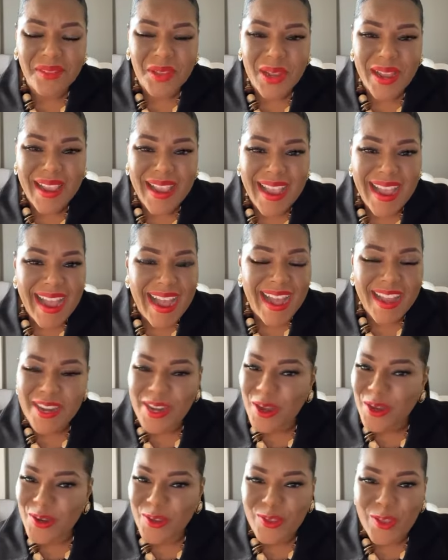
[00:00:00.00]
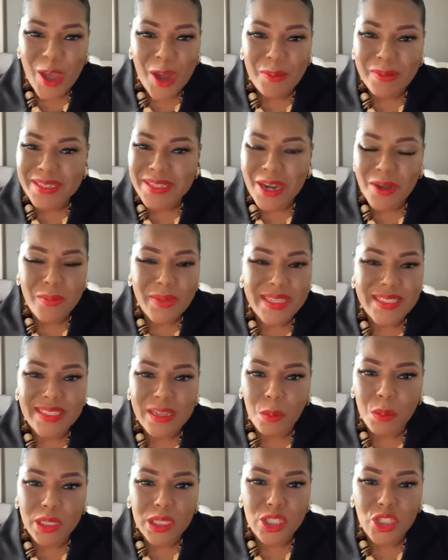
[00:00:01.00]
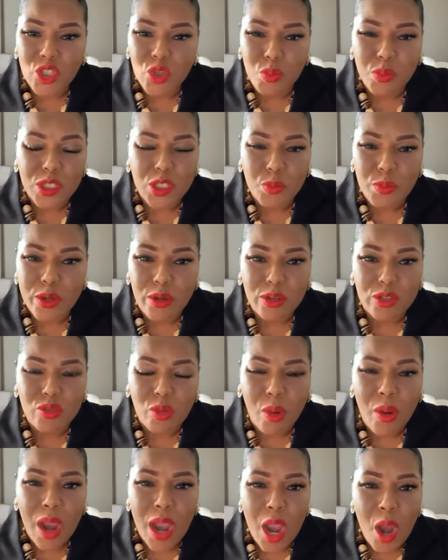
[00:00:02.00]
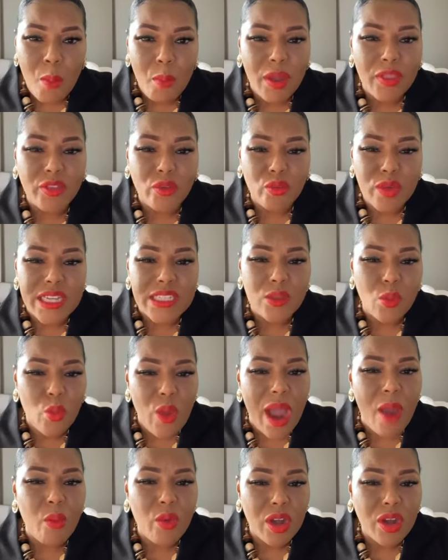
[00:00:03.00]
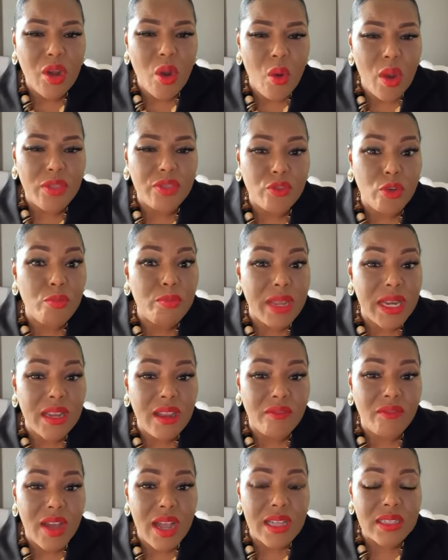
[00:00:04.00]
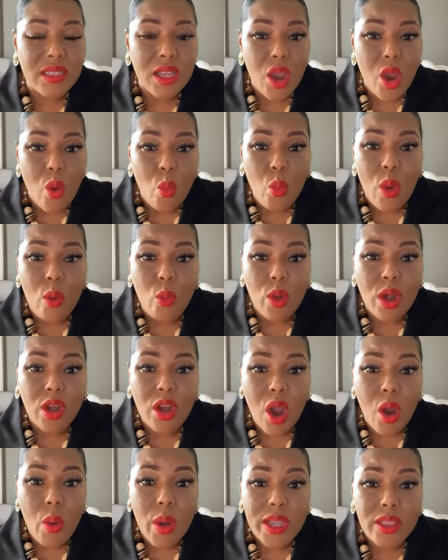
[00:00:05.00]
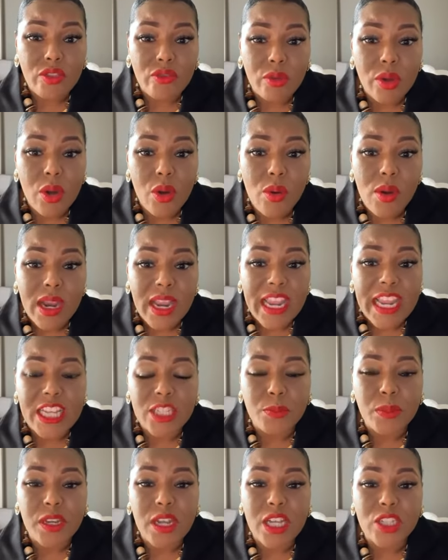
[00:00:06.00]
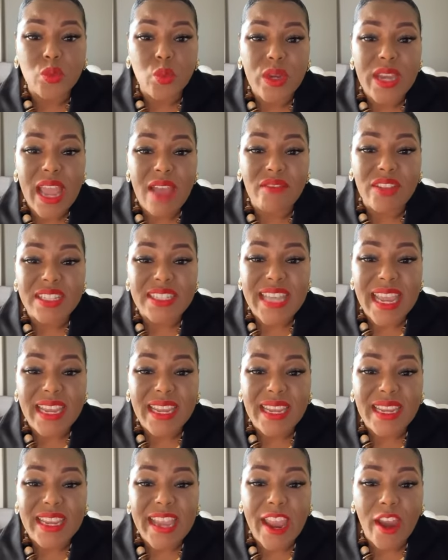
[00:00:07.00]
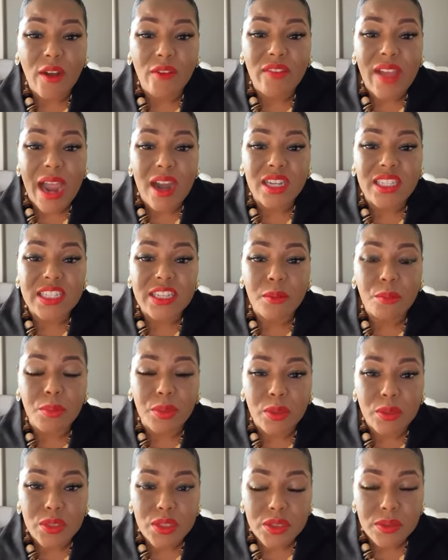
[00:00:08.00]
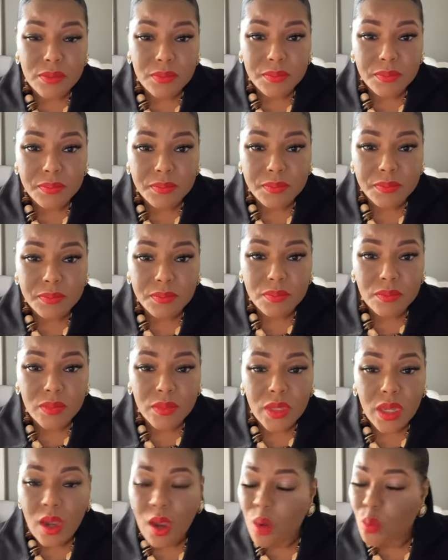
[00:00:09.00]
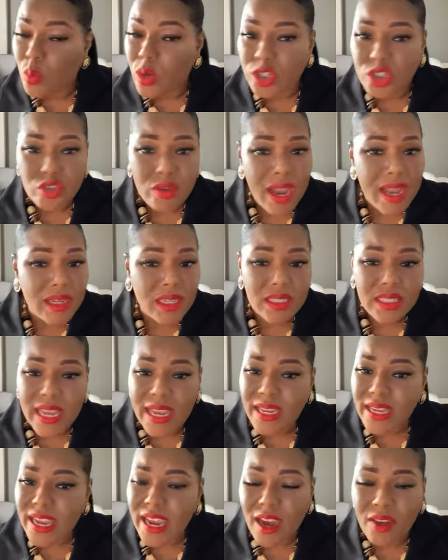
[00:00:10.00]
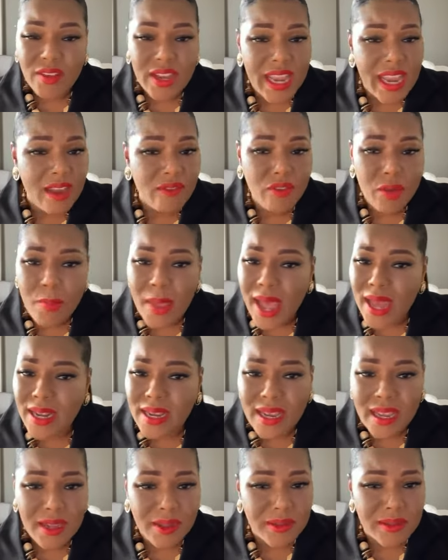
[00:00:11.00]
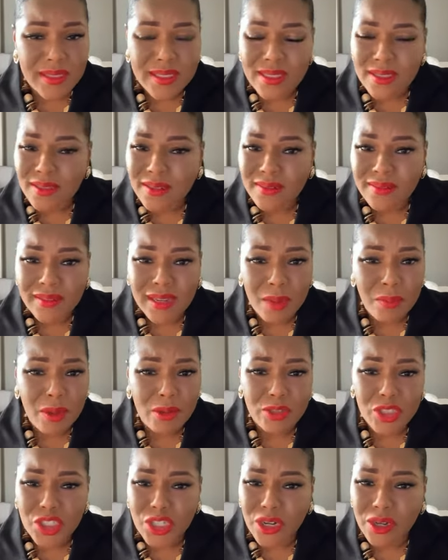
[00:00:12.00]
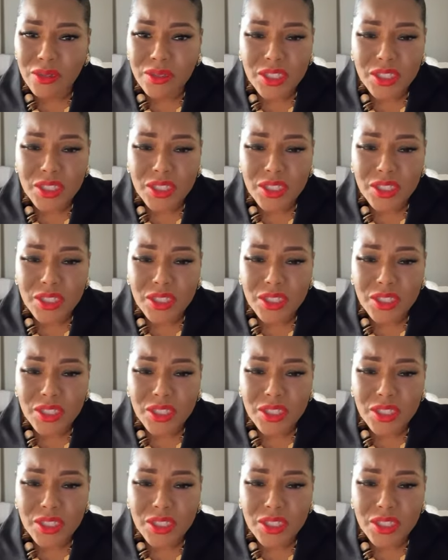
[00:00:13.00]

I know you thought it was going to be something super spiritual, but the reason why we're going through, many of us, what we're going through is because we haven't taken care of our temples. We're trying to take care of everybody else. Come on, church.